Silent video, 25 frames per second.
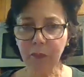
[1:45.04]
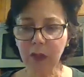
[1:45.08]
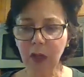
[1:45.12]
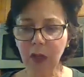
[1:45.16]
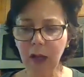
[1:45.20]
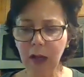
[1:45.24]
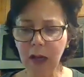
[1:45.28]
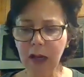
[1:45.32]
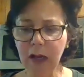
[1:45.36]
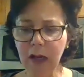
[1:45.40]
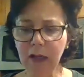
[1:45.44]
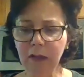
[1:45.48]

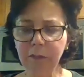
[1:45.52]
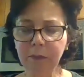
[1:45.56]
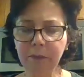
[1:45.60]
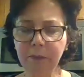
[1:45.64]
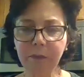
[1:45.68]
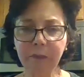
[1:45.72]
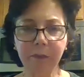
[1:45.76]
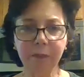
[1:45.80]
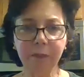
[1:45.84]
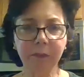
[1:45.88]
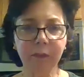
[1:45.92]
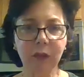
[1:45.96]

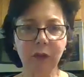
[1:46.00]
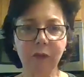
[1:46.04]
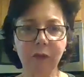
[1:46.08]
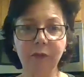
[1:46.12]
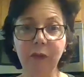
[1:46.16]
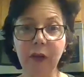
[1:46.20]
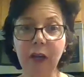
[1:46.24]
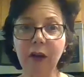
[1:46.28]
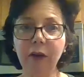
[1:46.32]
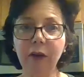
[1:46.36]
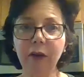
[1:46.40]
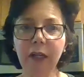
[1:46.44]
they're
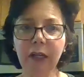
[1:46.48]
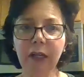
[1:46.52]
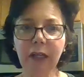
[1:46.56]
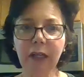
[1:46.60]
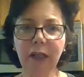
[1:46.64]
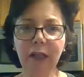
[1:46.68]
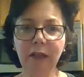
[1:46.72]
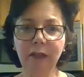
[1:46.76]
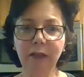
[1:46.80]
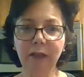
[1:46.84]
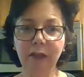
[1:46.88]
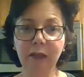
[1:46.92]
very
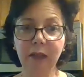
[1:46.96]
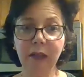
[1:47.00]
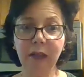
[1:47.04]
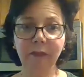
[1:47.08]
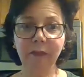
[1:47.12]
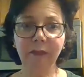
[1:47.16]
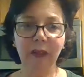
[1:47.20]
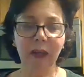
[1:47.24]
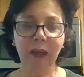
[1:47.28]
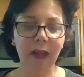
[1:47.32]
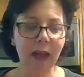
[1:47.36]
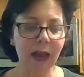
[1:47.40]
easy,
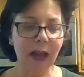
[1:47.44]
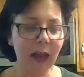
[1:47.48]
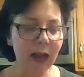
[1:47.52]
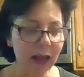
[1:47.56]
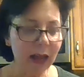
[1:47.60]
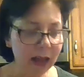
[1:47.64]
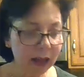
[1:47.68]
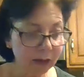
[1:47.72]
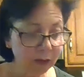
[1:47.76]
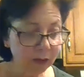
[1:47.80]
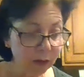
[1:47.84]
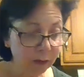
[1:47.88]

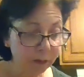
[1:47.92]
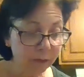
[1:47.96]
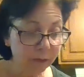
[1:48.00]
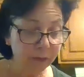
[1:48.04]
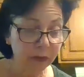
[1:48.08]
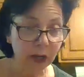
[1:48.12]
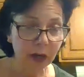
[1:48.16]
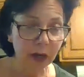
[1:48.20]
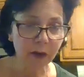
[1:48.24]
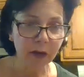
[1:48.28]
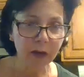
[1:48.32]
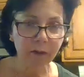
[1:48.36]
and they're
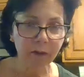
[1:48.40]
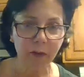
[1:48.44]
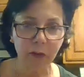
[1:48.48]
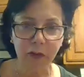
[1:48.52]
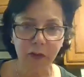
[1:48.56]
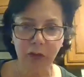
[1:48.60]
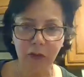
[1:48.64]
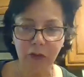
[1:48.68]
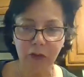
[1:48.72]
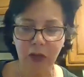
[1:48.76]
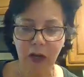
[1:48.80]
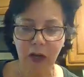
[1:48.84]
very
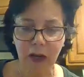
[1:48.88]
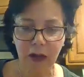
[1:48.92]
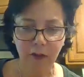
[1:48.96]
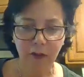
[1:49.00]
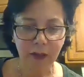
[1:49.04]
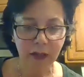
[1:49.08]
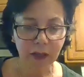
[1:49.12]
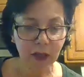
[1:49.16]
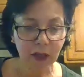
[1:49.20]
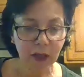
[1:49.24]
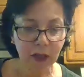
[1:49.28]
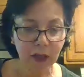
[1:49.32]
versatile.
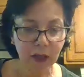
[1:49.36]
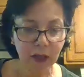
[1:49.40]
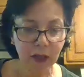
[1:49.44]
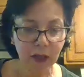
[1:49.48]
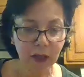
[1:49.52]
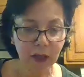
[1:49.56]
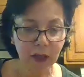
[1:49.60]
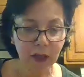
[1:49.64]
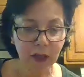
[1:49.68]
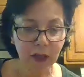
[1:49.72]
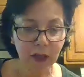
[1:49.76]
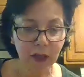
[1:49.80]
They can be
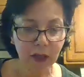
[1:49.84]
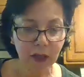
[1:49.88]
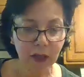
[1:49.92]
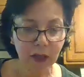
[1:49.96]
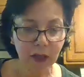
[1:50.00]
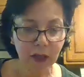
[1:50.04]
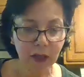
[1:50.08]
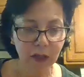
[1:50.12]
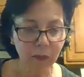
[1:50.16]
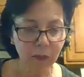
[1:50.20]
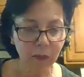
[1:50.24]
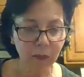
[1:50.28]
used in a
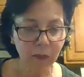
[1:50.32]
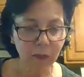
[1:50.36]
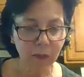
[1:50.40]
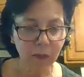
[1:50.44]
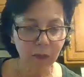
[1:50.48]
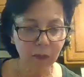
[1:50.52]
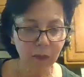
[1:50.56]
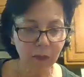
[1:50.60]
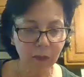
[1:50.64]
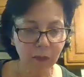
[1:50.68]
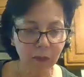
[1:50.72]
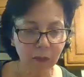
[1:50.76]
lot of different
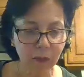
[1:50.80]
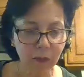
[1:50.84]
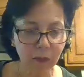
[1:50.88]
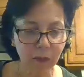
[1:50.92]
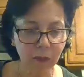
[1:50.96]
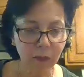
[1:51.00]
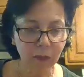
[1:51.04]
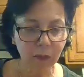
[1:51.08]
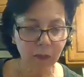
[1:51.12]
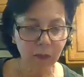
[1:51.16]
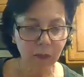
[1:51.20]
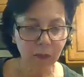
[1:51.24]
dishes.
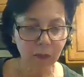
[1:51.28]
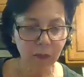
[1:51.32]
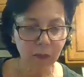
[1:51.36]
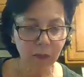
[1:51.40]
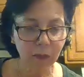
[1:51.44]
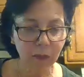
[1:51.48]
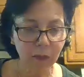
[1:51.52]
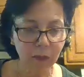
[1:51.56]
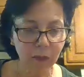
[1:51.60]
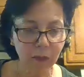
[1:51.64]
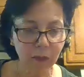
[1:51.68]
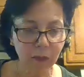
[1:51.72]
So I'm
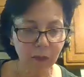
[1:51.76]
going to do